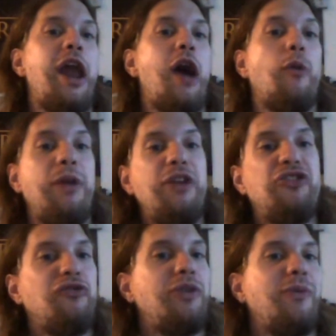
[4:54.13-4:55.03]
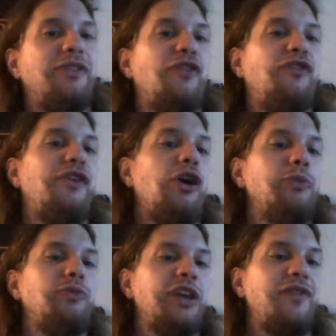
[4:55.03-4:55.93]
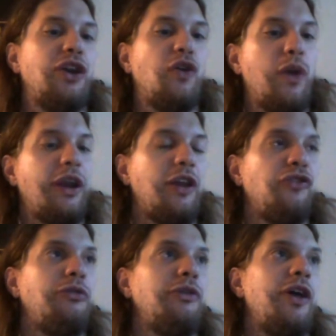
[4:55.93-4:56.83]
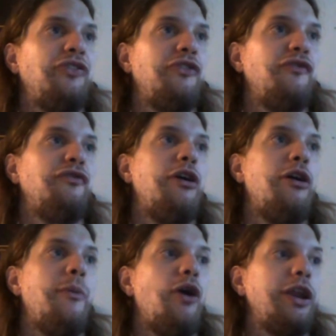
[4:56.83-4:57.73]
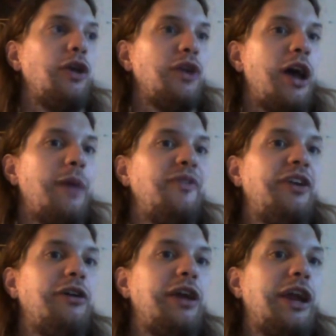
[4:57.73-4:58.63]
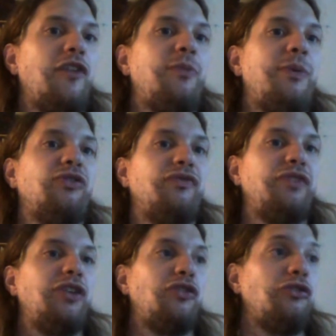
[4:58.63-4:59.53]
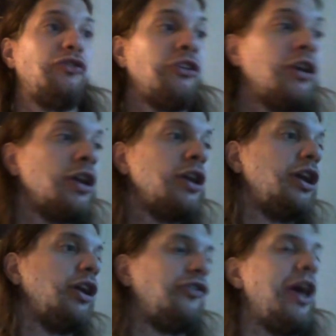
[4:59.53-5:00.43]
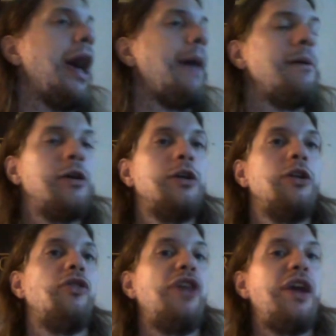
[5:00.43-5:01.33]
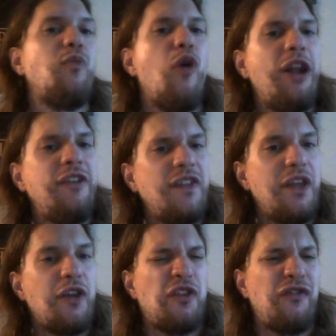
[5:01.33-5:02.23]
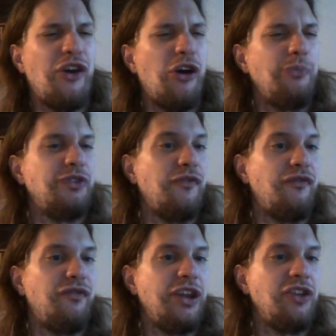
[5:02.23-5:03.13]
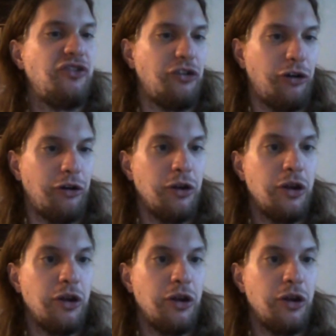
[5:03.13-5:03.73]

Now, originally what this film, to give you a quick history lesson from audio commentary and special features, is that they wanted this film to feature